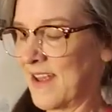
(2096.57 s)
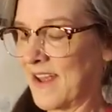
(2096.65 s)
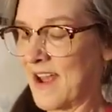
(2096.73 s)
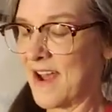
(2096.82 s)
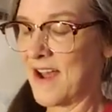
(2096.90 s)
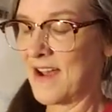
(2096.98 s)

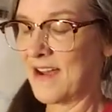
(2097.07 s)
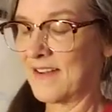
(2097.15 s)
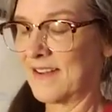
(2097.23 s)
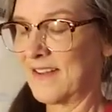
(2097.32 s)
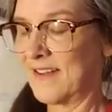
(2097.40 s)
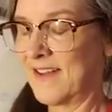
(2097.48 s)
Yeah.
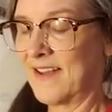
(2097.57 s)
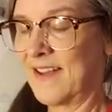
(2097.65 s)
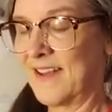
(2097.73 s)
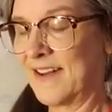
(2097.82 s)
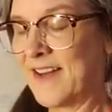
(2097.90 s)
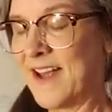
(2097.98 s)

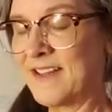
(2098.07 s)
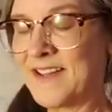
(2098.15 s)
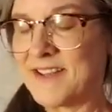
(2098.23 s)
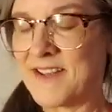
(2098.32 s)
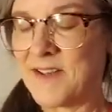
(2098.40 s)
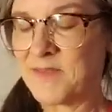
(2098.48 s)

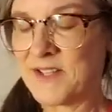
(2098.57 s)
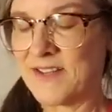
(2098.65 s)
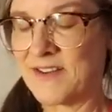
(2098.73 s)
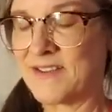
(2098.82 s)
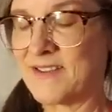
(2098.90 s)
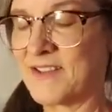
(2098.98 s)
Nellie's
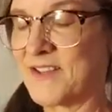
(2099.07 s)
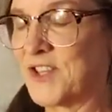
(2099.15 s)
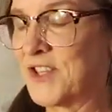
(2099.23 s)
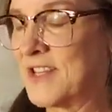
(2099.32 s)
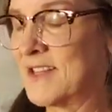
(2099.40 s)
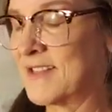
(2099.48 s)
upstairs and
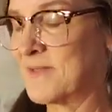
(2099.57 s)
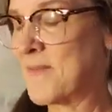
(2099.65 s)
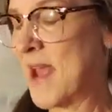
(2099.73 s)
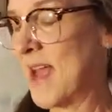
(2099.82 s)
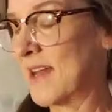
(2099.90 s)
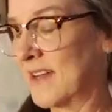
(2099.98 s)
she's
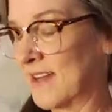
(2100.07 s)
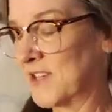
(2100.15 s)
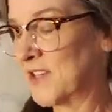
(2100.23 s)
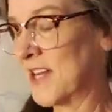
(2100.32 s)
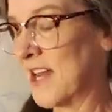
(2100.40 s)
mad because she